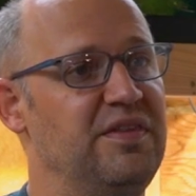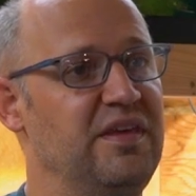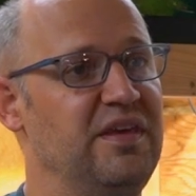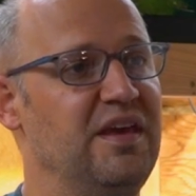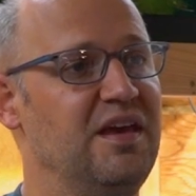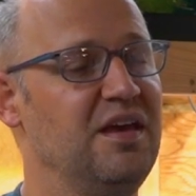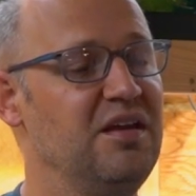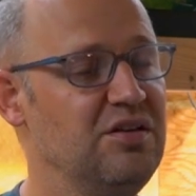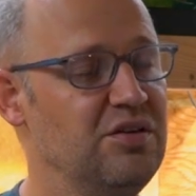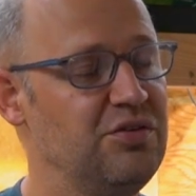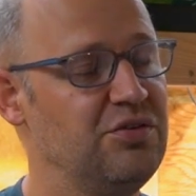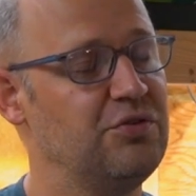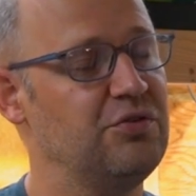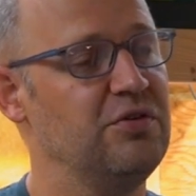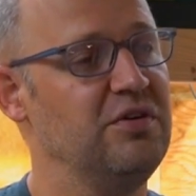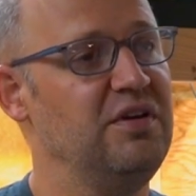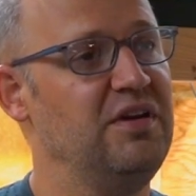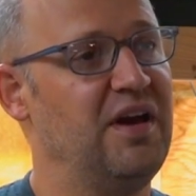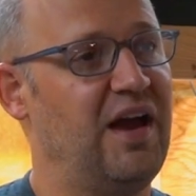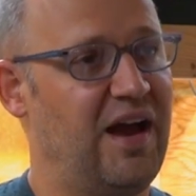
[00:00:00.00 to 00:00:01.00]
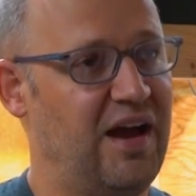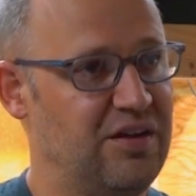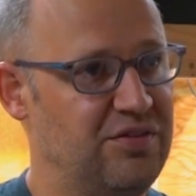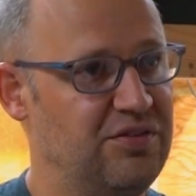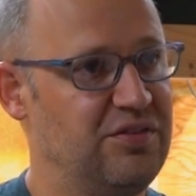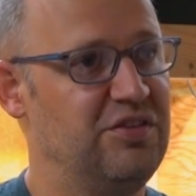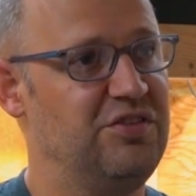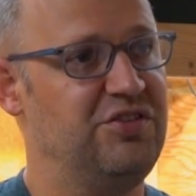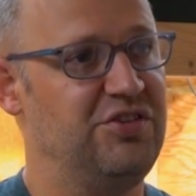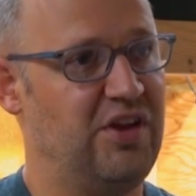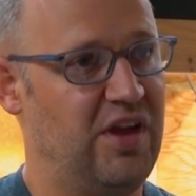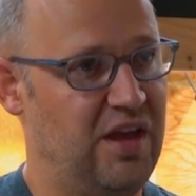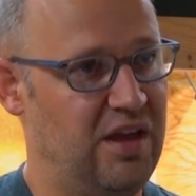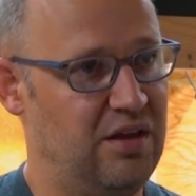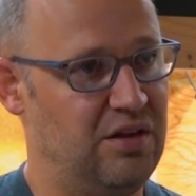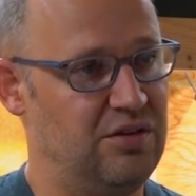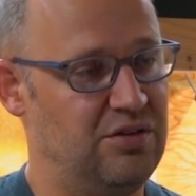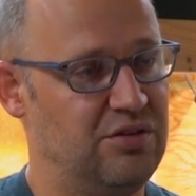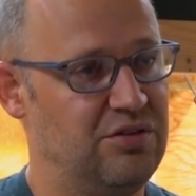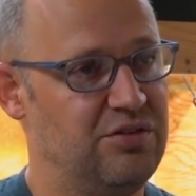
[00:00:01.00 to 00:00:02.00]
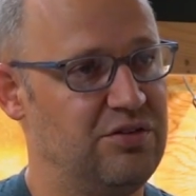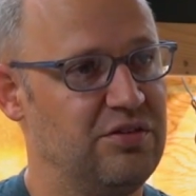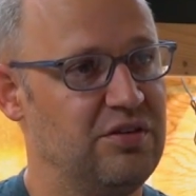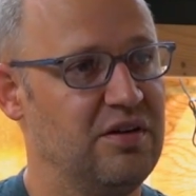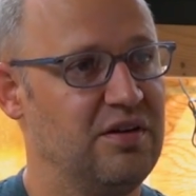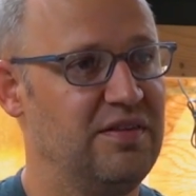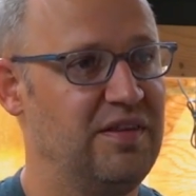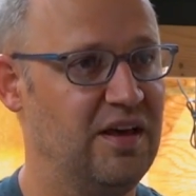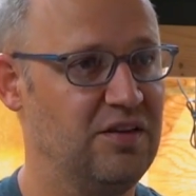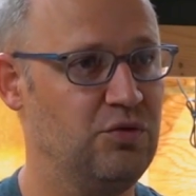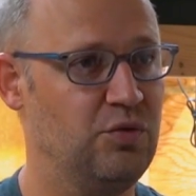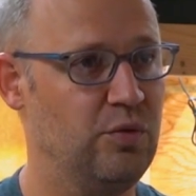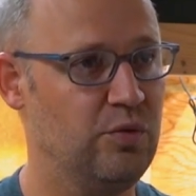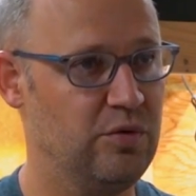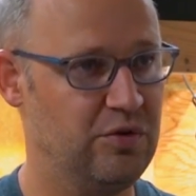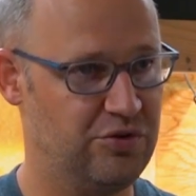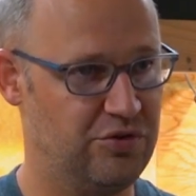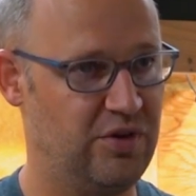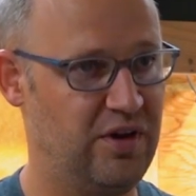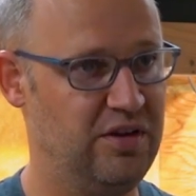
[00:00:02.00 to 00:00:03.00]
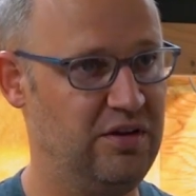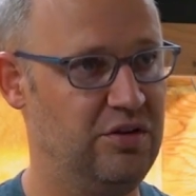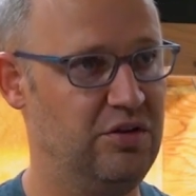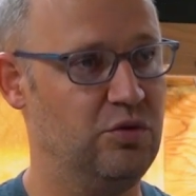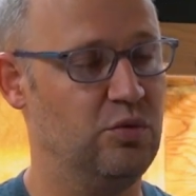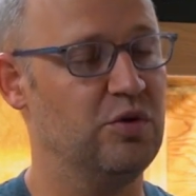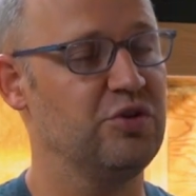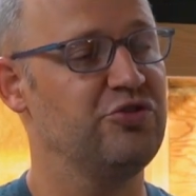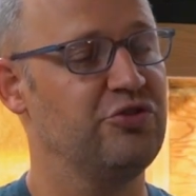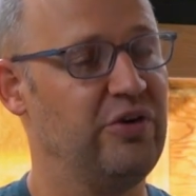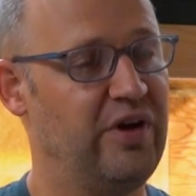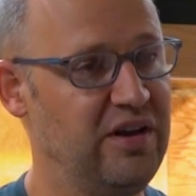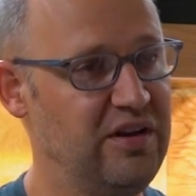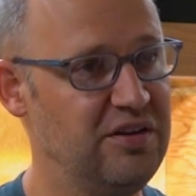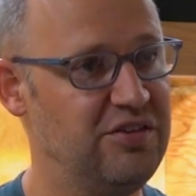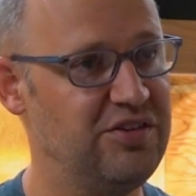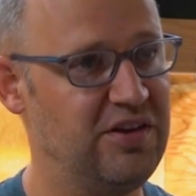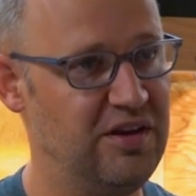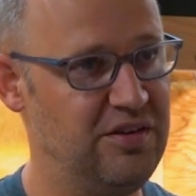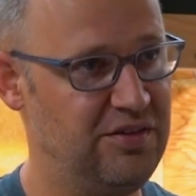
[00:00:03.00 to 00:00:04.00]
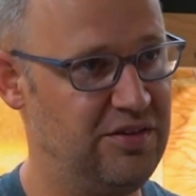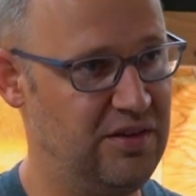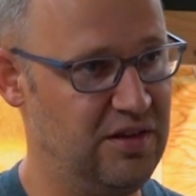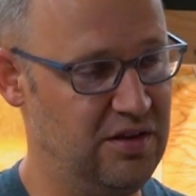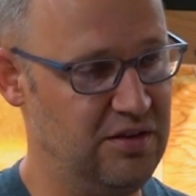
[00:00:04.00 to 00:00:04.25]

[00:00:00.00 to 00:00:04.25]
the industry has to change. That's what we're trying to do. We're trying to change the